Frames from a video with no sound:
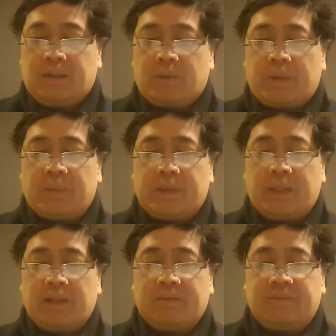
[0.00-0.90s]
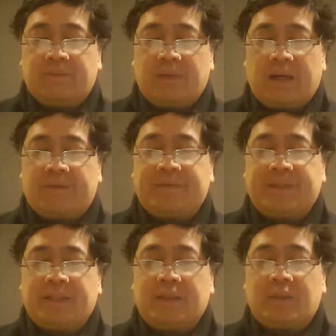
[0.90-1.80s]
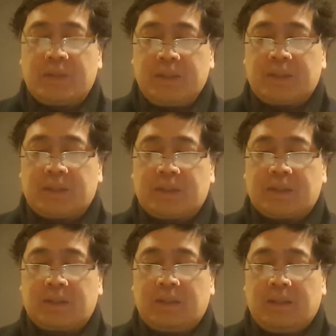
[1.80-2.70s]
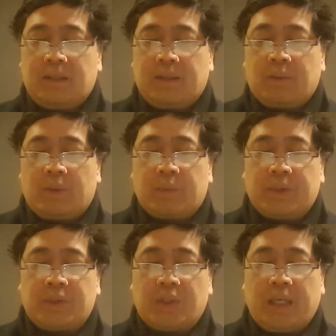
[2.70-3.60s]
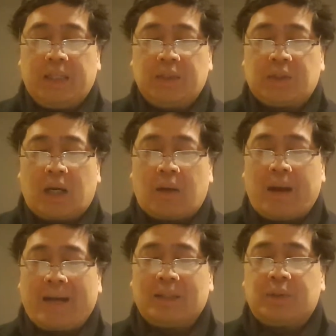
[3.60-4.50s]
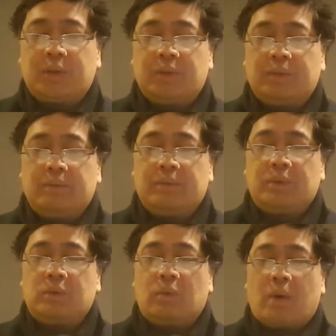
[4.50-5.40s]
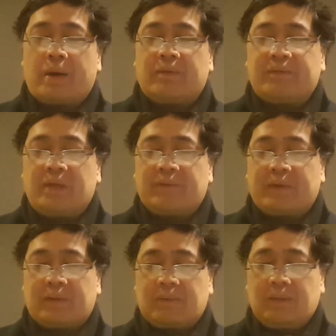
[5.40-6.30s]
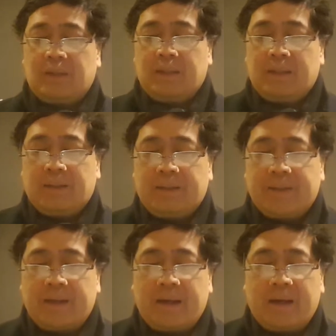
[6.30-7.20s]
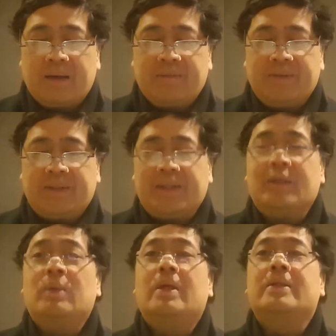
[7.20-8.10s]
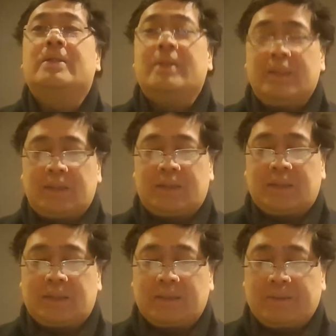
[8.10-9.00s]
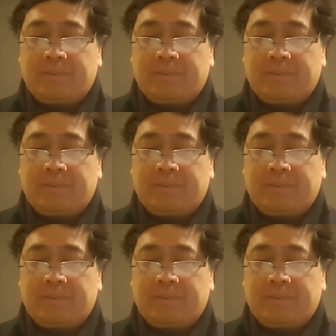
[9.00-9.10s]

When we give, everything increases. When we change our attitude to one of giving, then everything will increase.